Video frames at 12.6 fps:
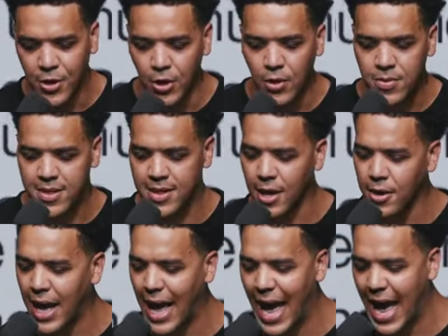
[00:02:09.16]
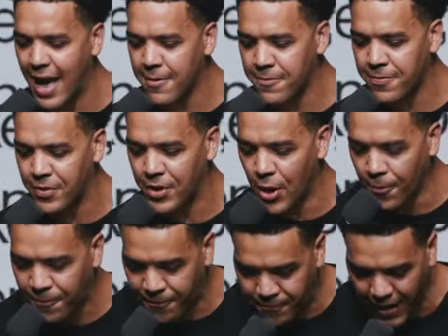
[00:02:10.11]
Do you still have
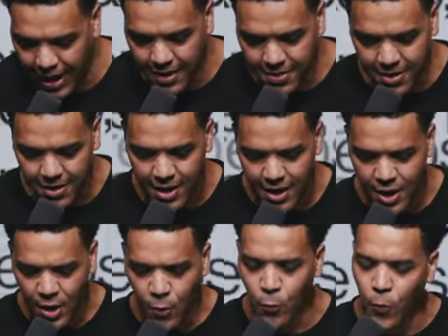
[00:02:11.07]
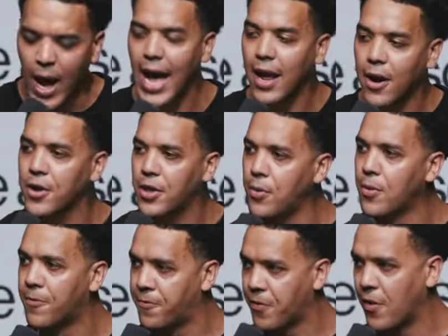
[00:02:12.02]
no faith? Why are
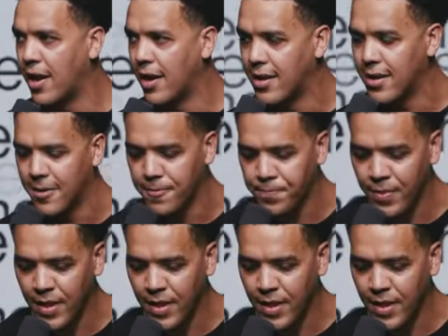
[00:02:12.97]
you afraid?